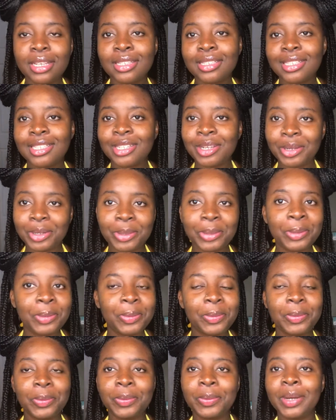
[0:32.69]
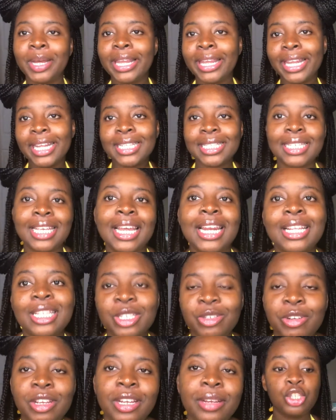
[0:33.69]
So let's get
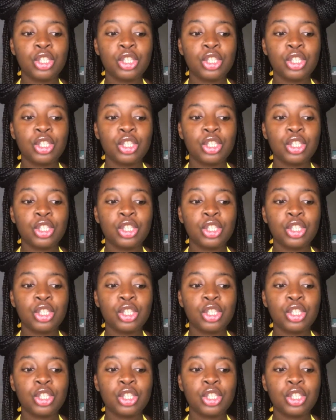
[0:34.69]
into it.